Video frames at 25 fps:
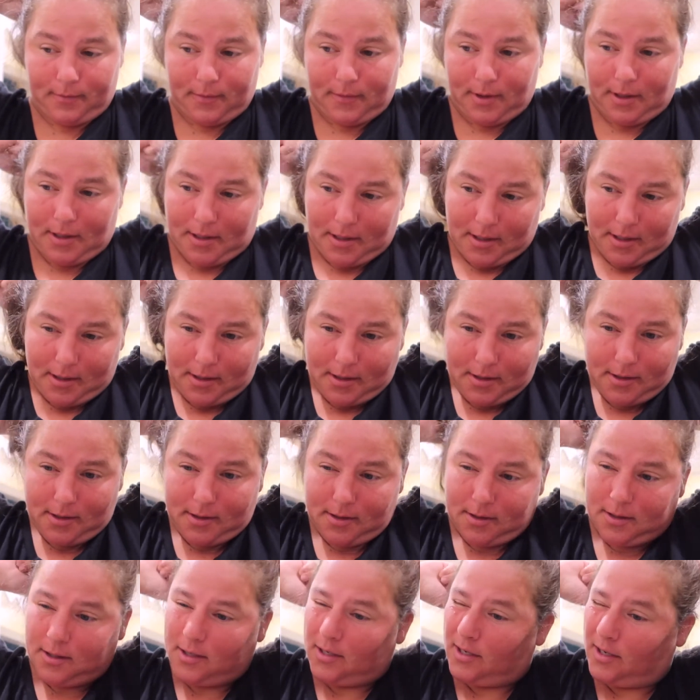
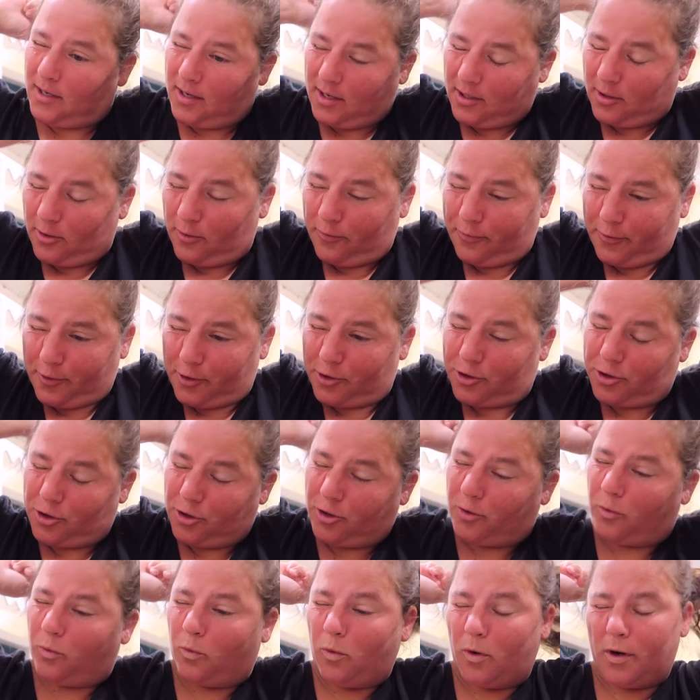And I know for
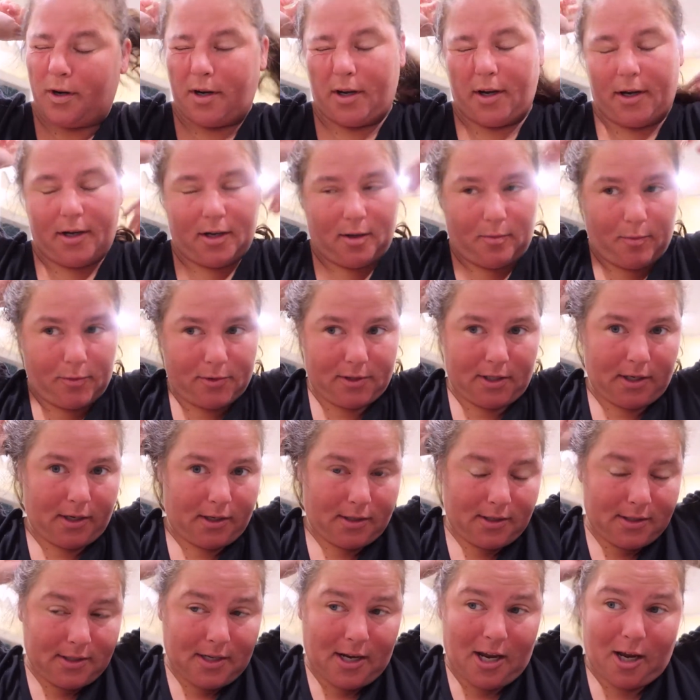sure one item was out
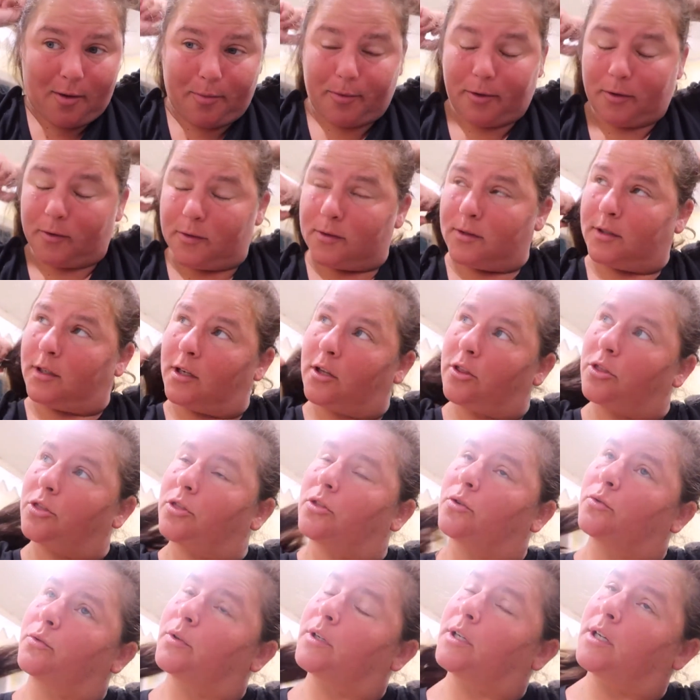of stock, but it was like
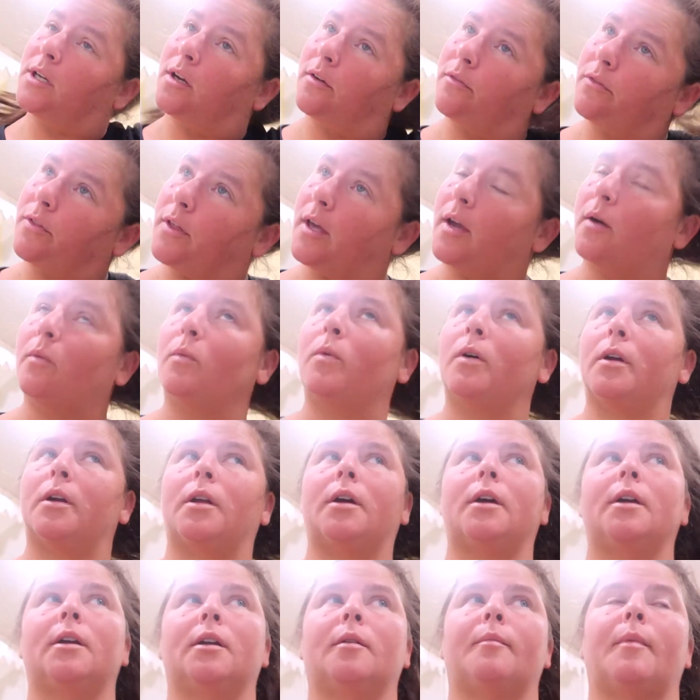three of that one
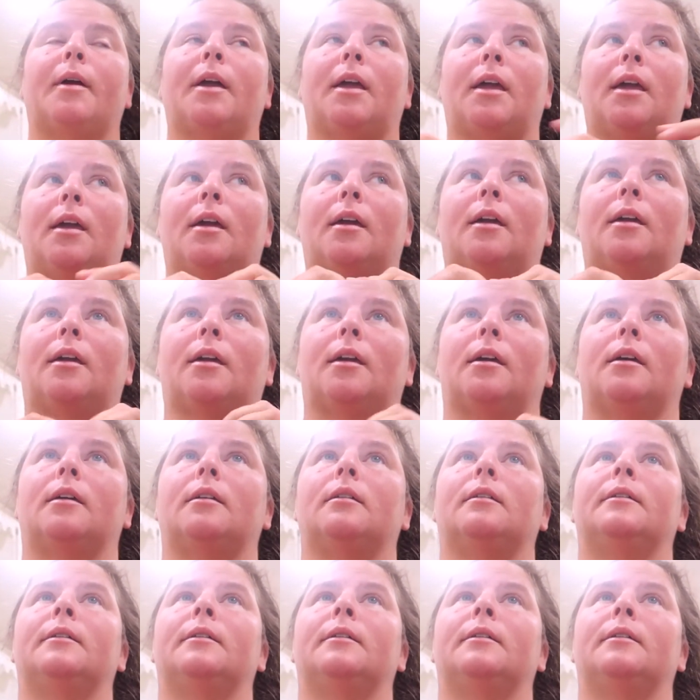item I can't get.